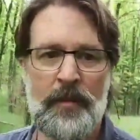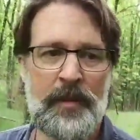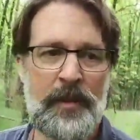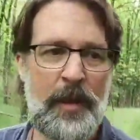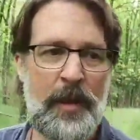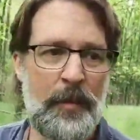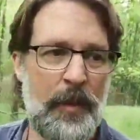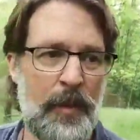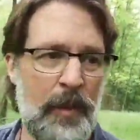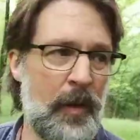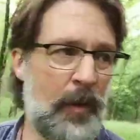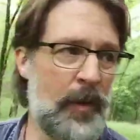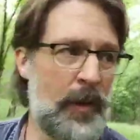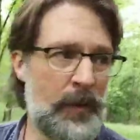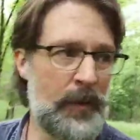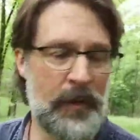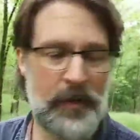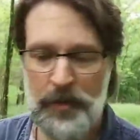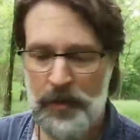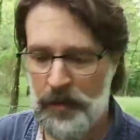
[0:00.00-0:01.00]
Let's keep on going
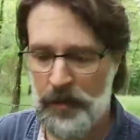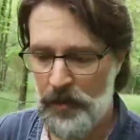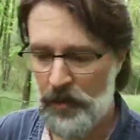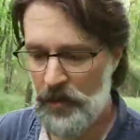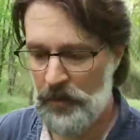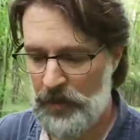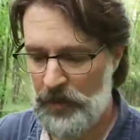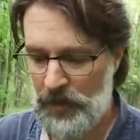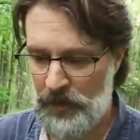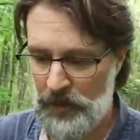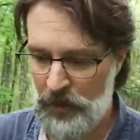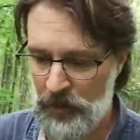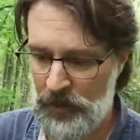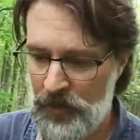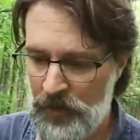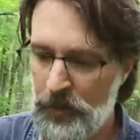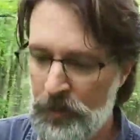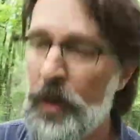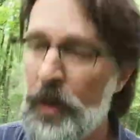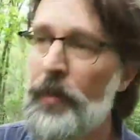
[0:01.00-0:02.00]
up this road a little bit, then
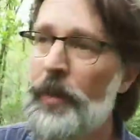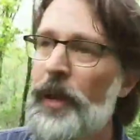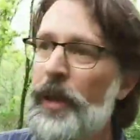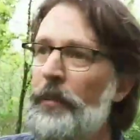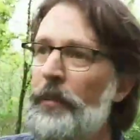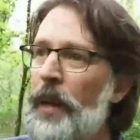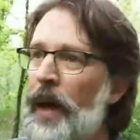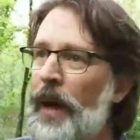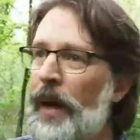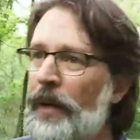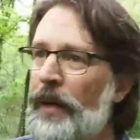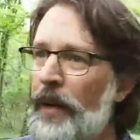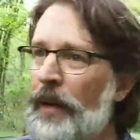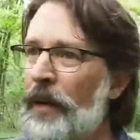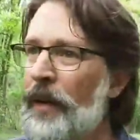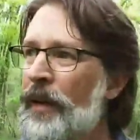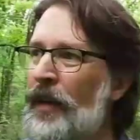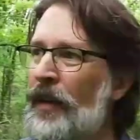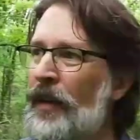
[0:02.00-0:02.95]
we should probably head back.